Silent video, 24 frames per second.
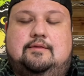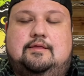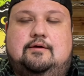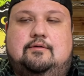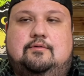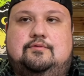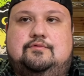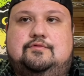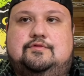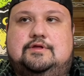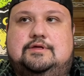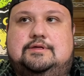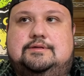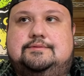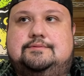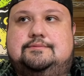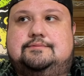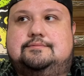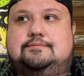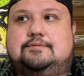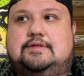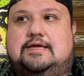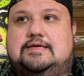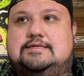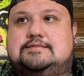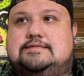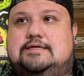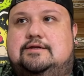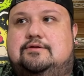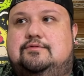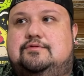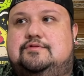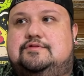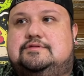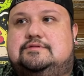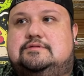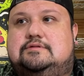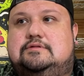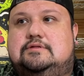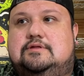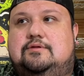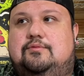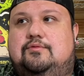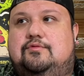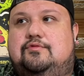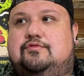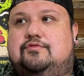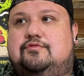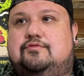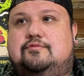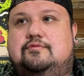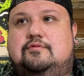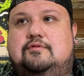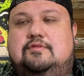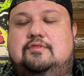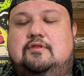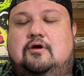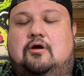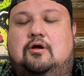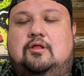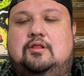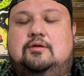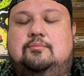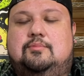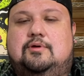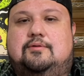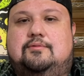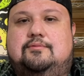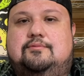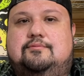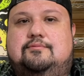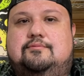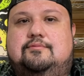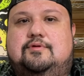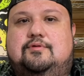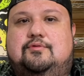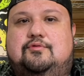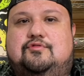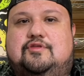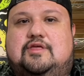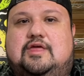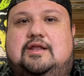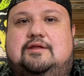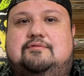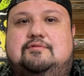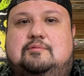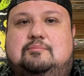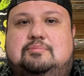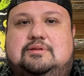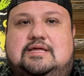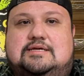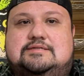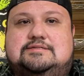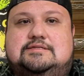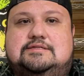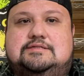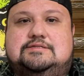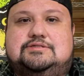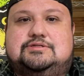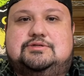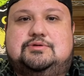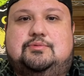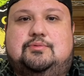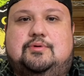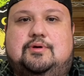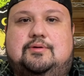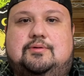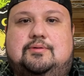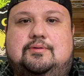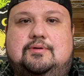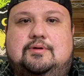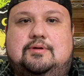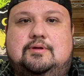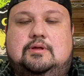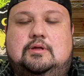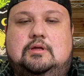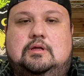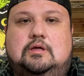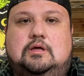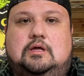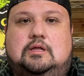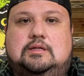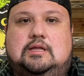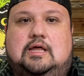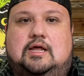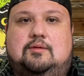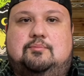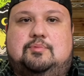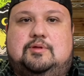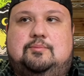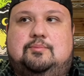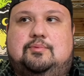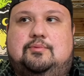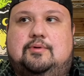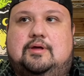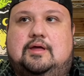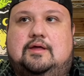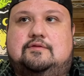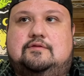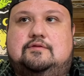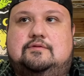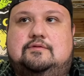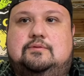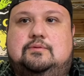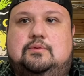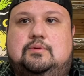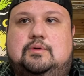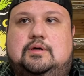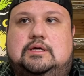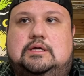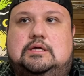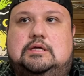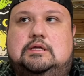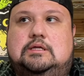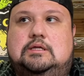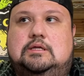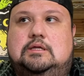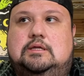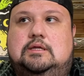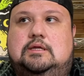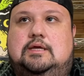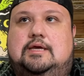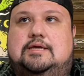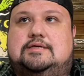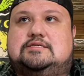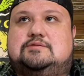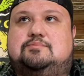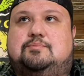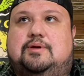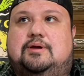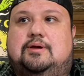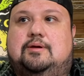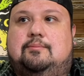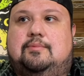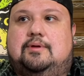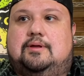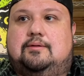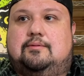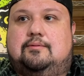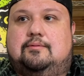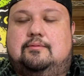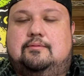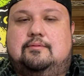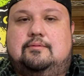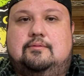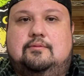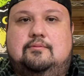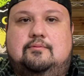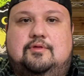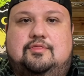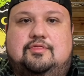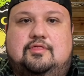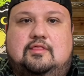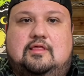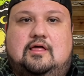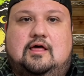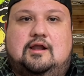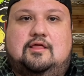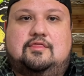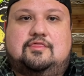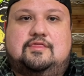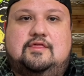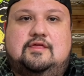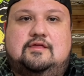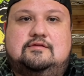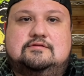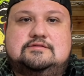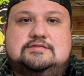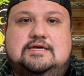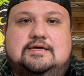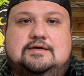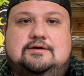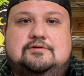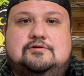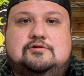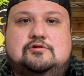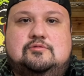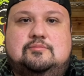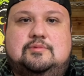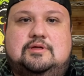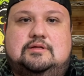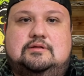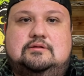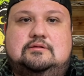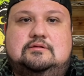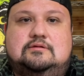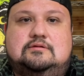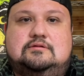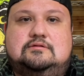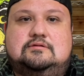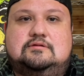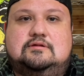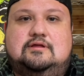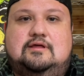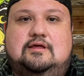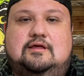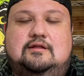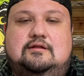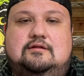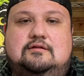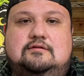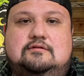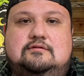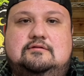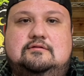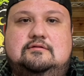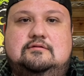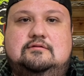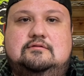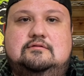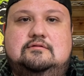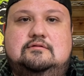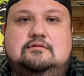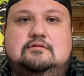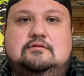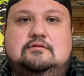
yeah, yeah. That was like I said, it was gnarly, but it was kind of a blessing too, where a lot of people got to experiment with a lot of things at home and